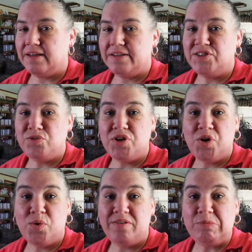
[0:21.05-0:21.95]
as you
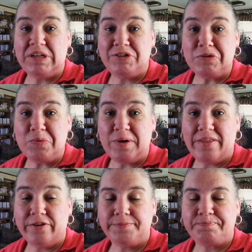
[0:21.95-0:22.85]
know, I've been under the
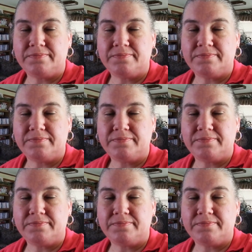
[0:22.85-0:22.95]
weather,